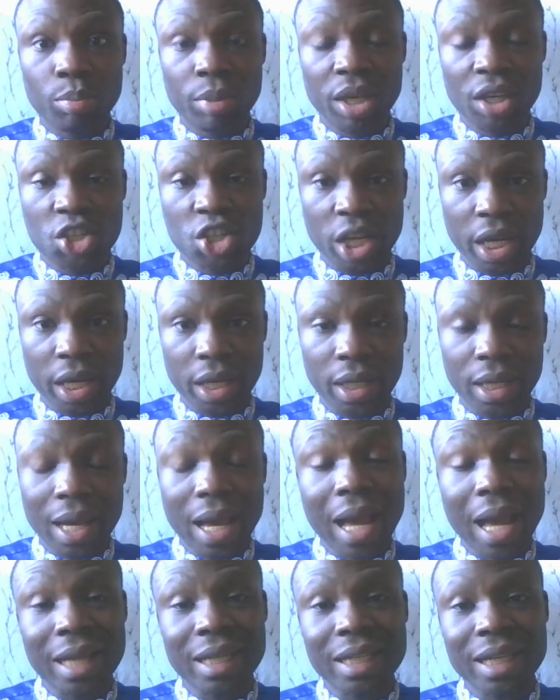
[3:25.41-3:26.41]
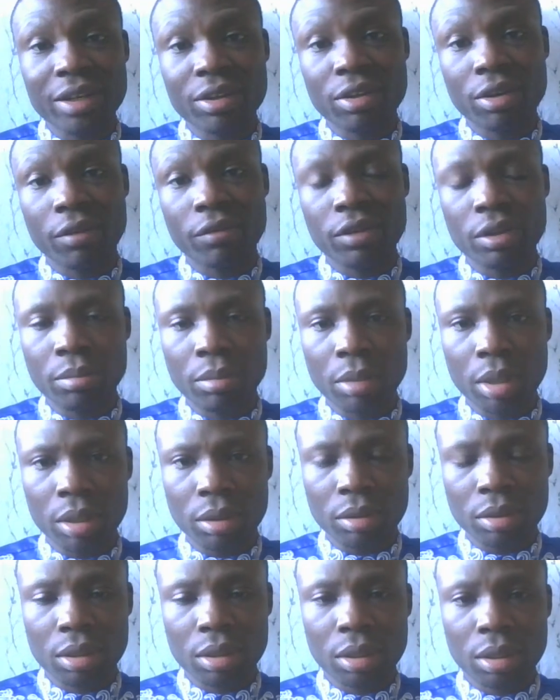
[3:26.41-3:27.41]
paycheck at the end of the
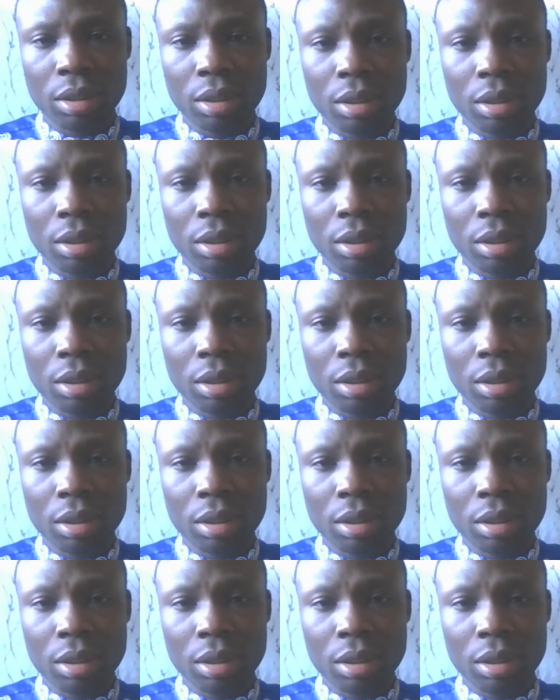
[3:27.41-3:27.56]
month,